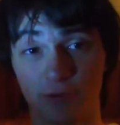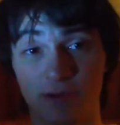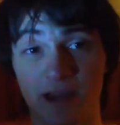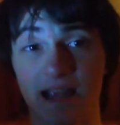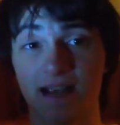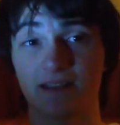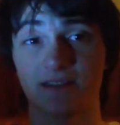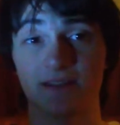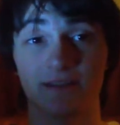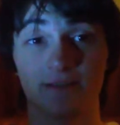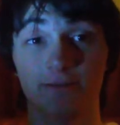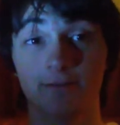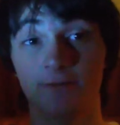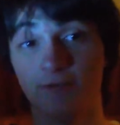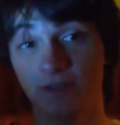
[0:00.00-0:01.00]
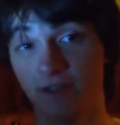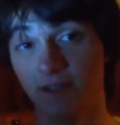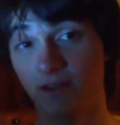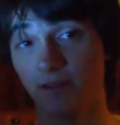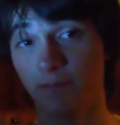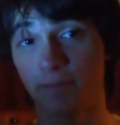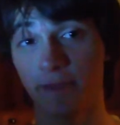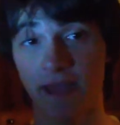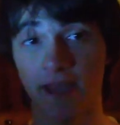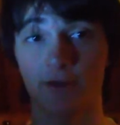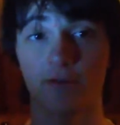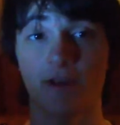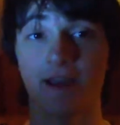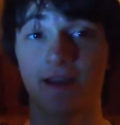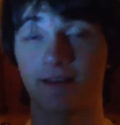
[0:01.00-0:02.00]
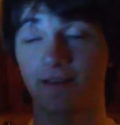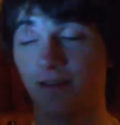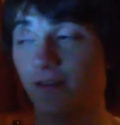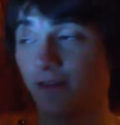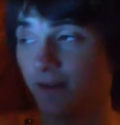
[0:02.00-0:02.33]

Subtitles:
was wrecked via pack rat.